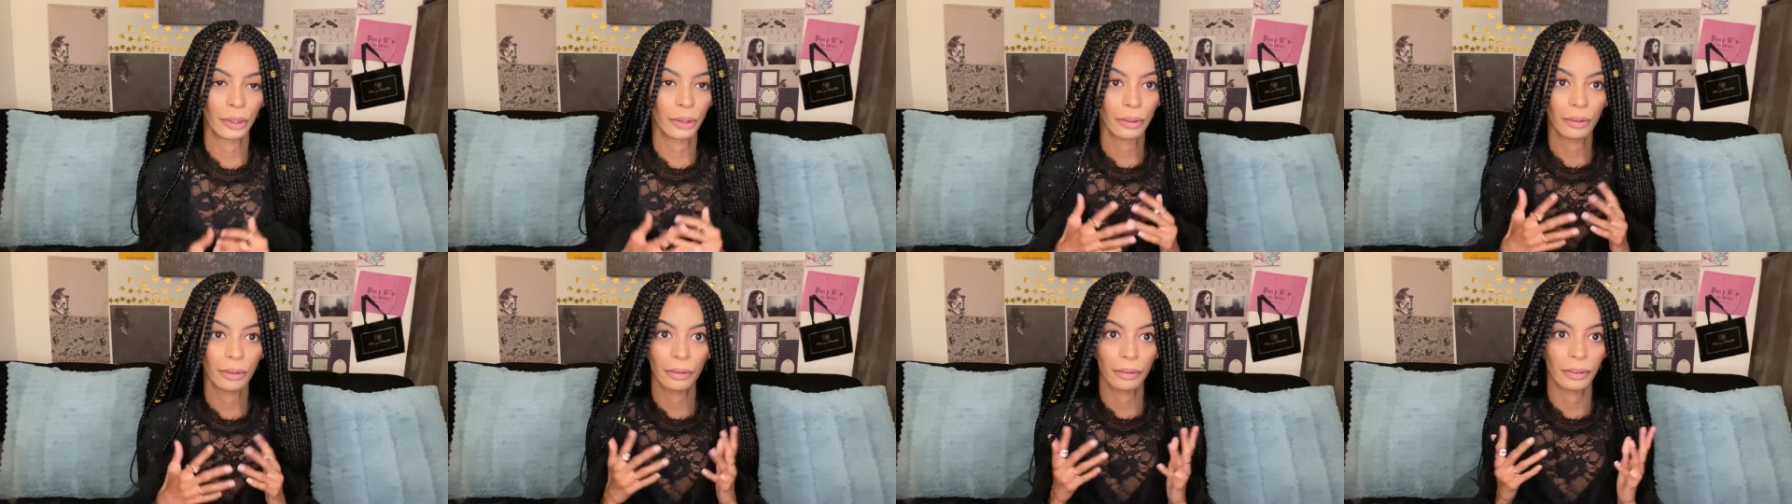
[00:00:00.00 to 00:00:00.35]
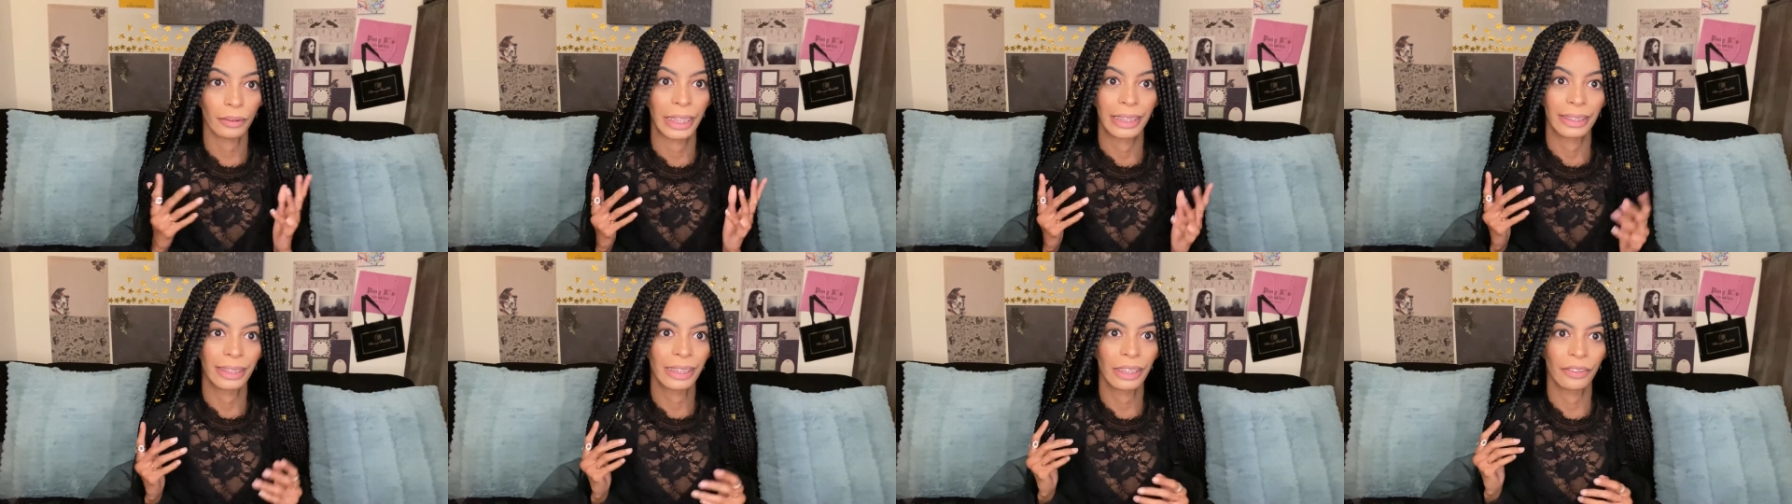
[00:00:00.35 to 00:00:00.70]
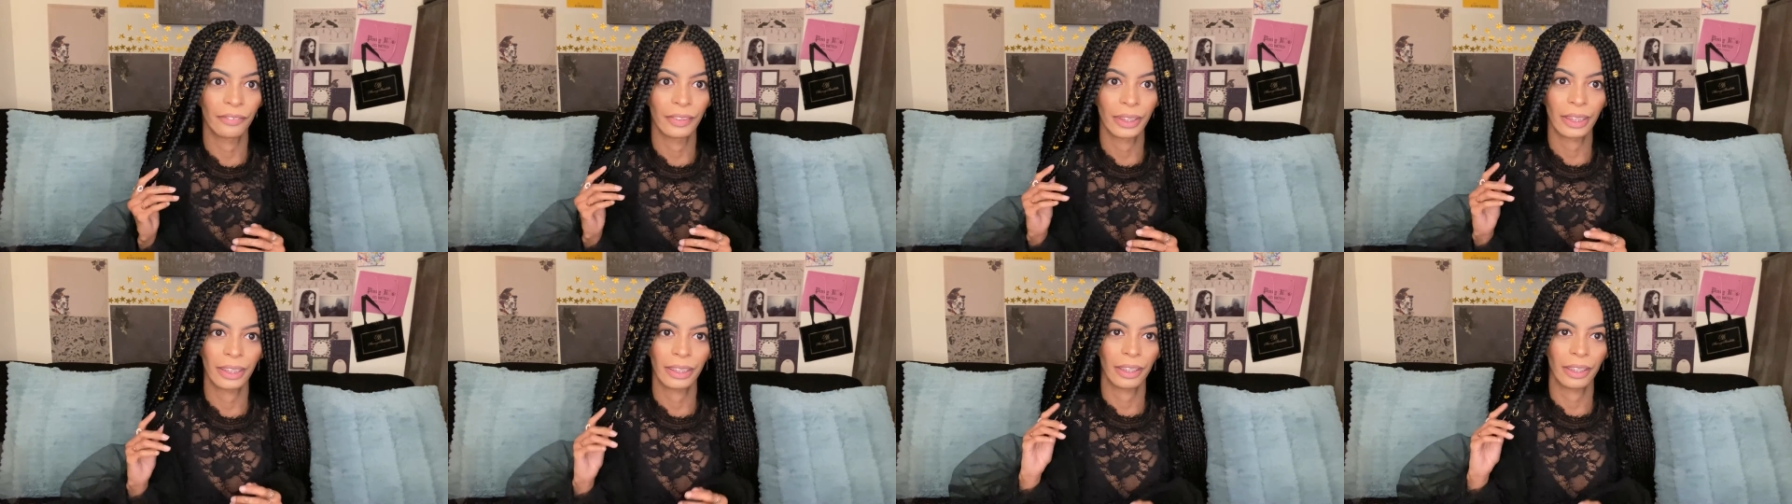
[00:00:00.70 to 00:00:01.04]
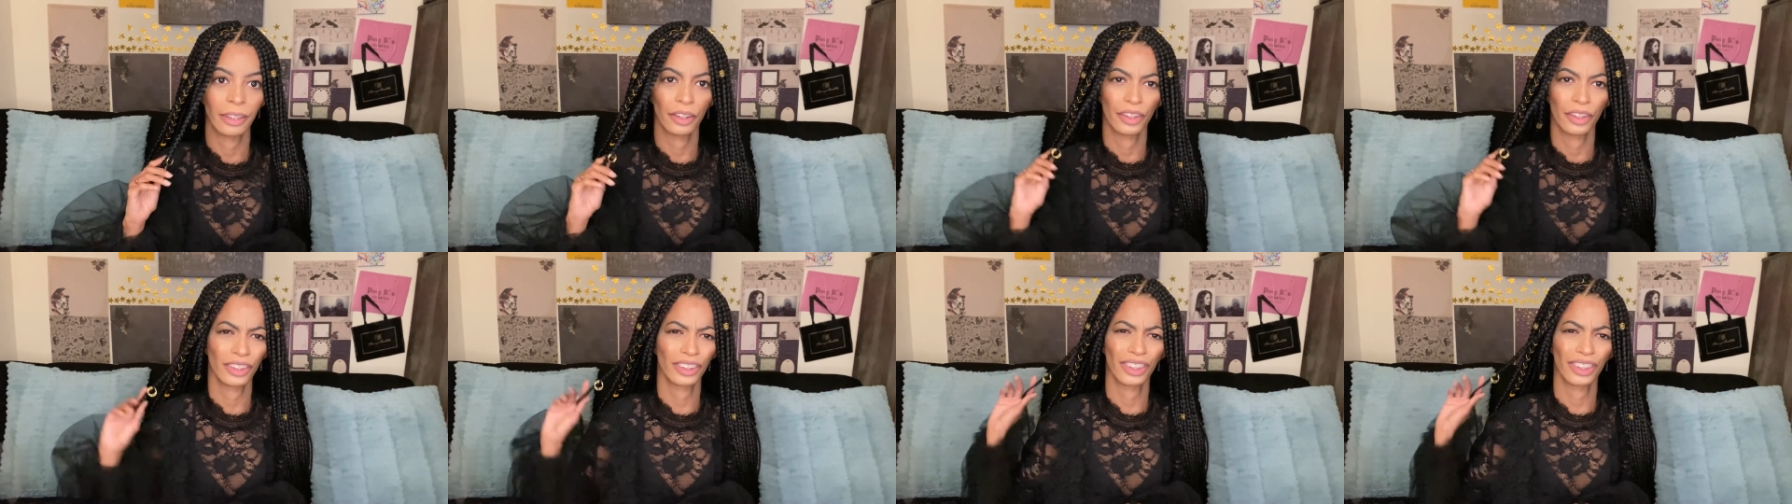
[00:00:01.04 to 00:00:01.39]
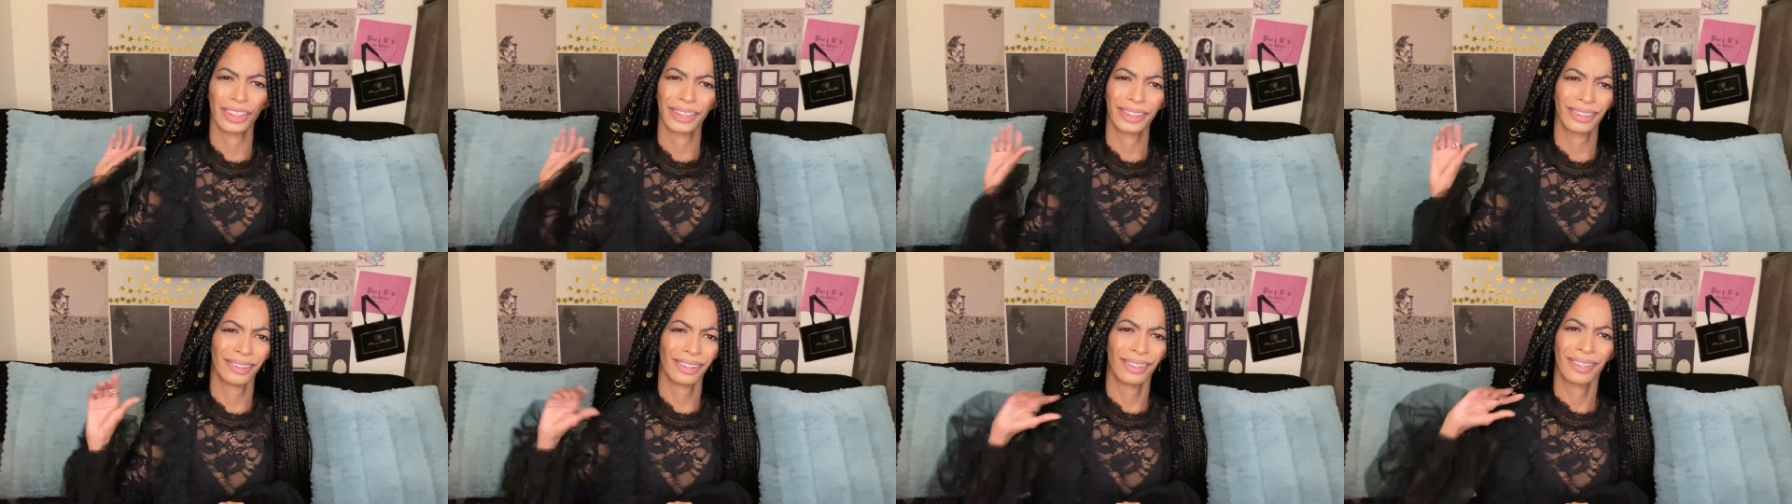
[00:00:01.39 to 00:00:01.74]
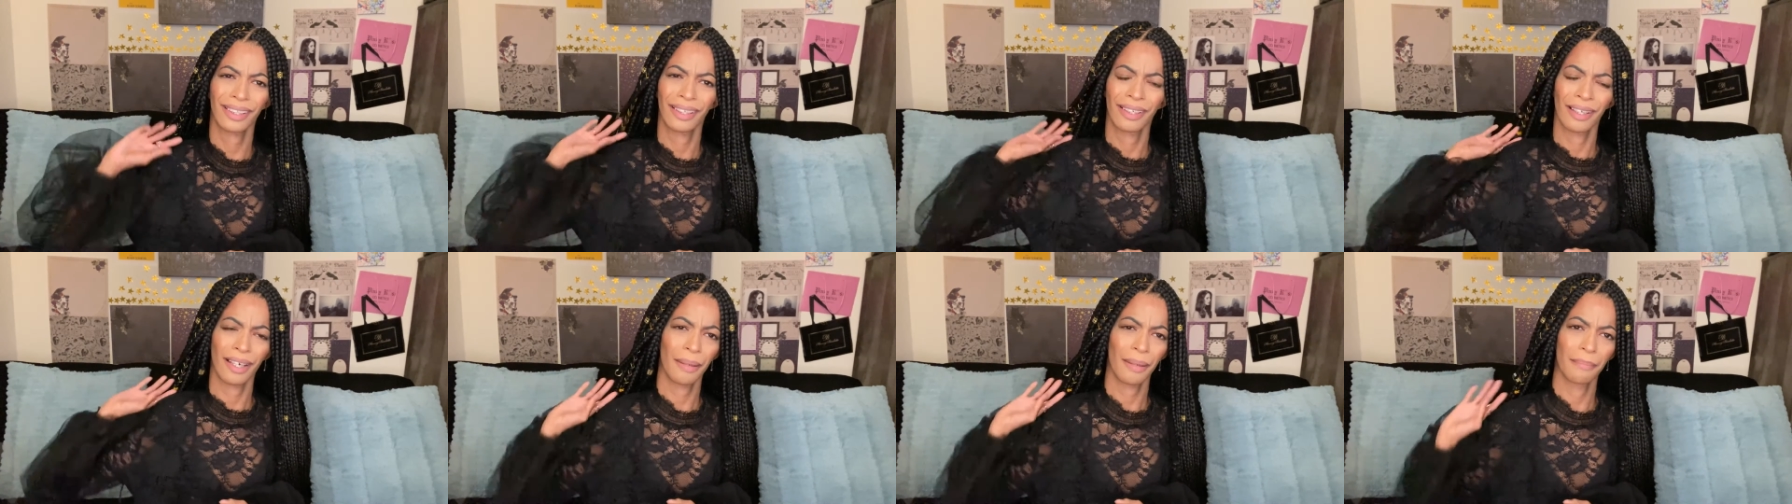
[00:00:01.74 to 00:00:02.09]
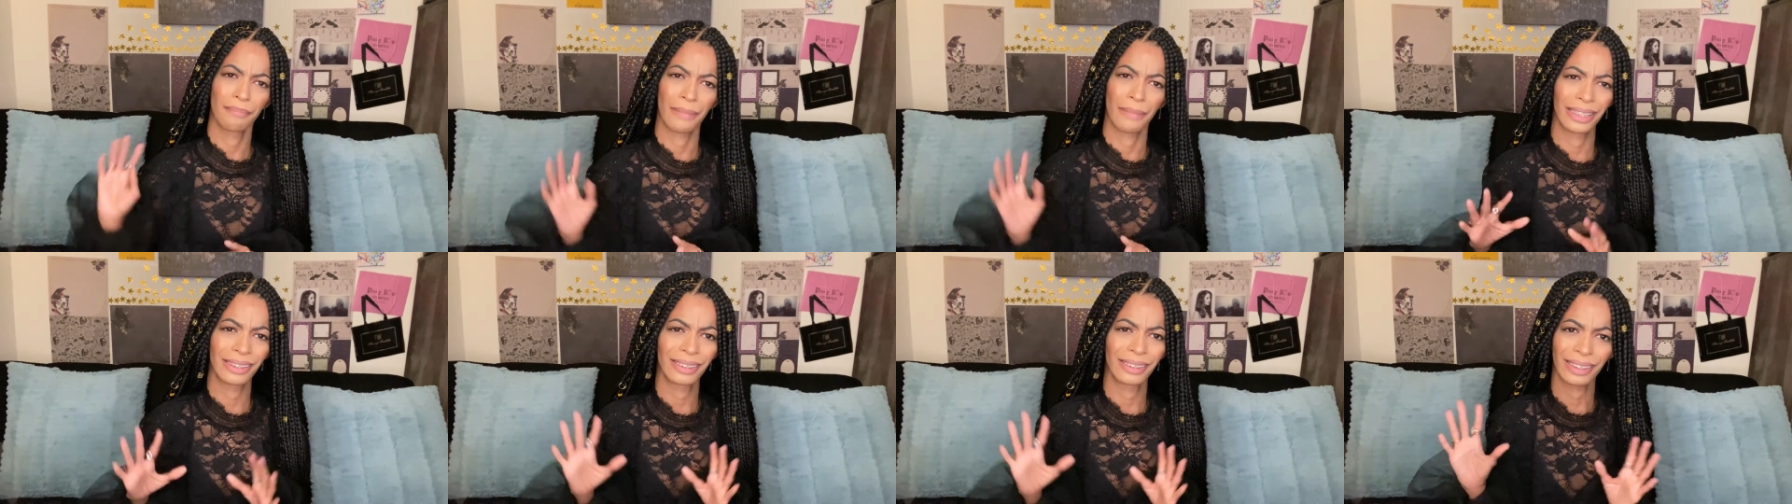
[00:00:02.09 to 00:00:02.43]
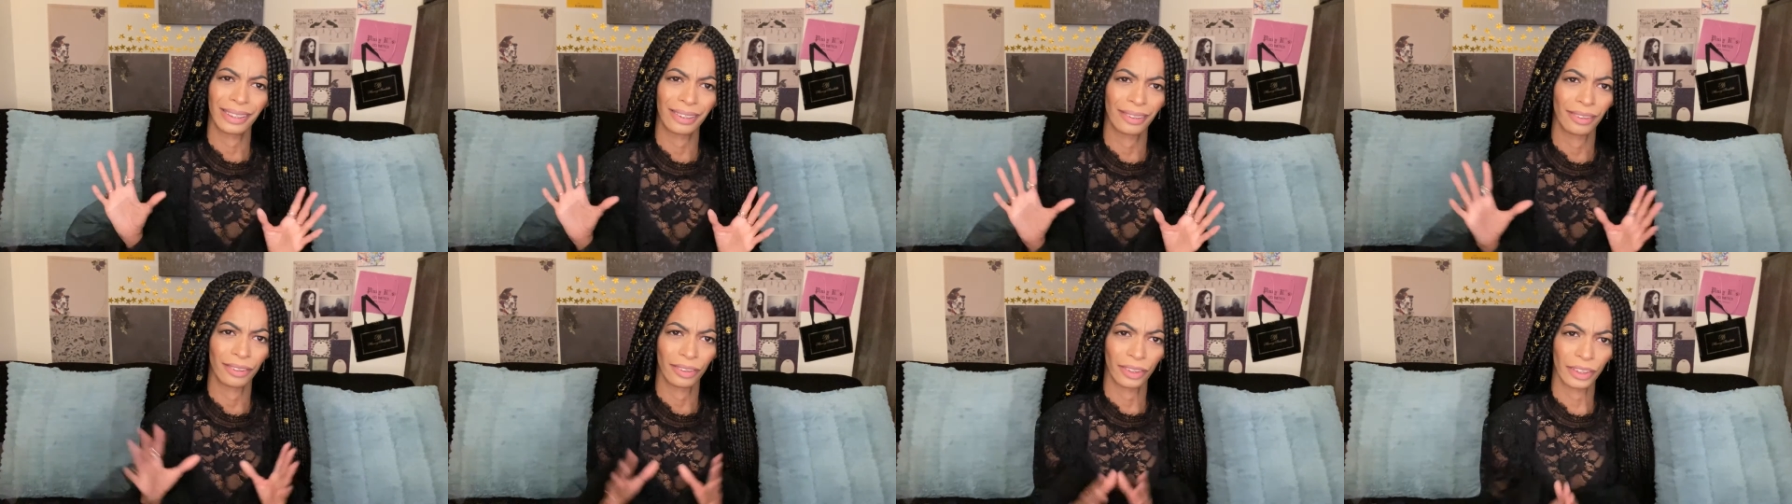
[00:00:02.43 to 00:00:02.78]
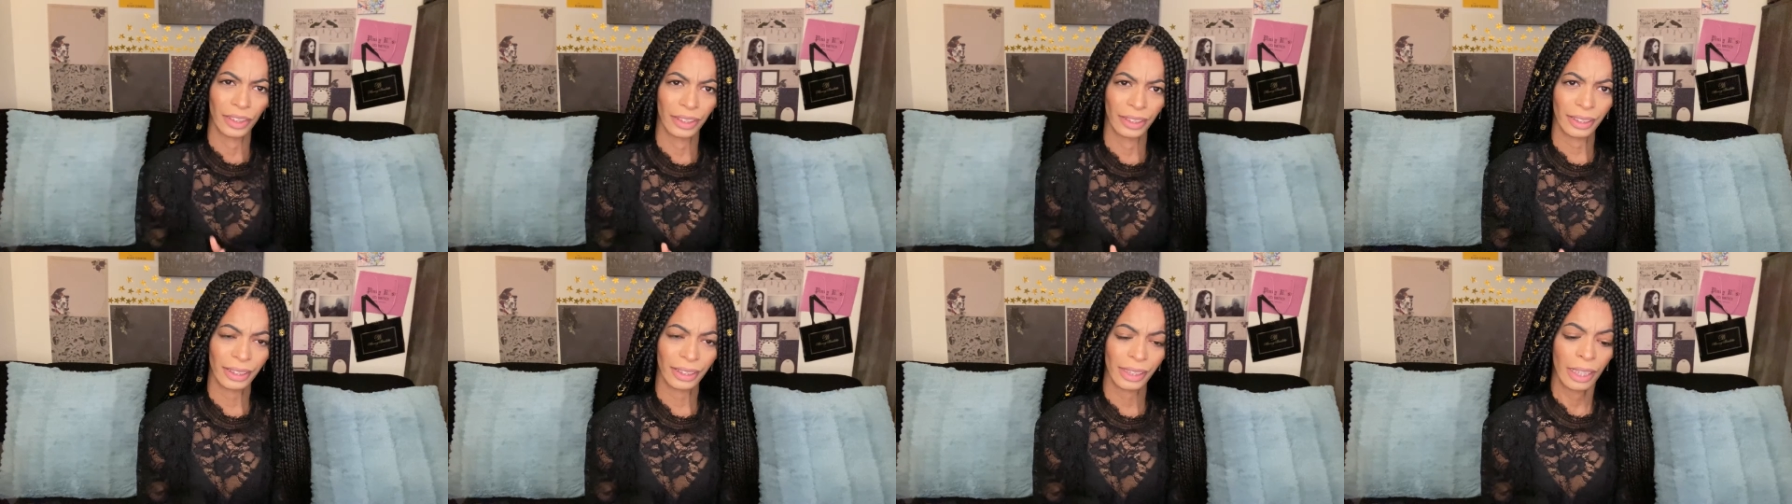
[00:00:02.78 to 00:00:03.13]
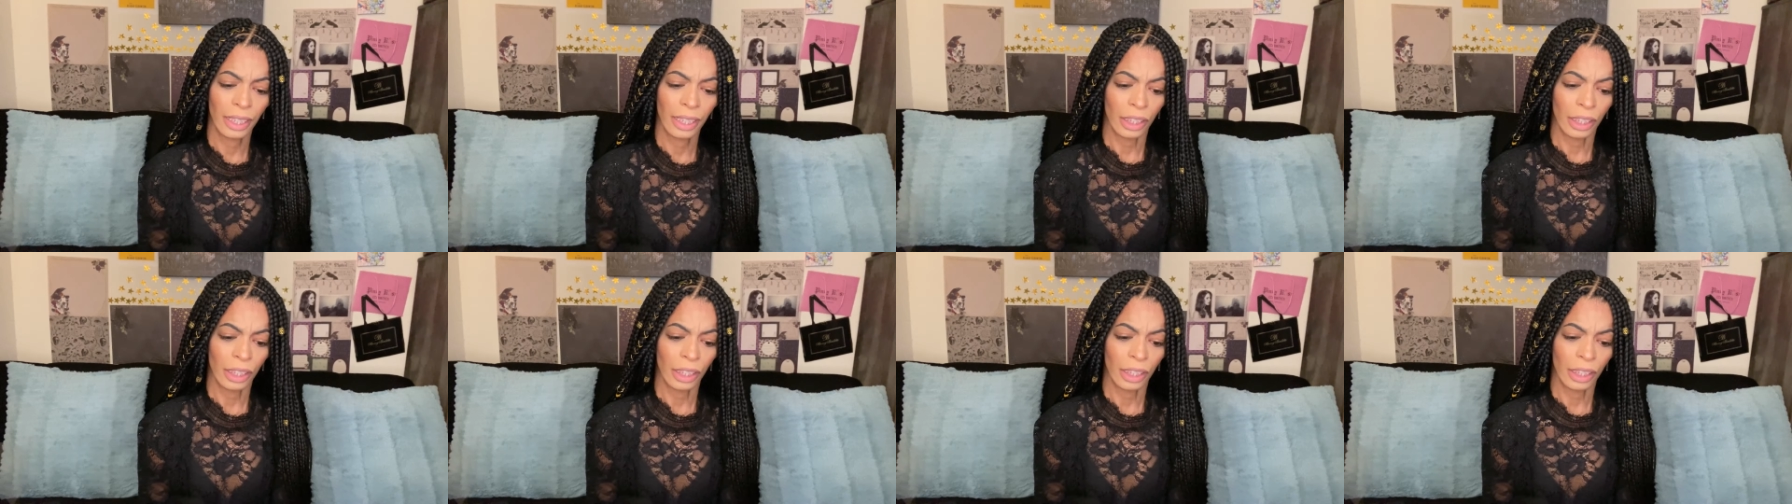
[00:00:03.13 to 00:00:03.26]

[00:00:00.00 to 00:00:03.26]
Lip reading: creativity and her just amazing looks.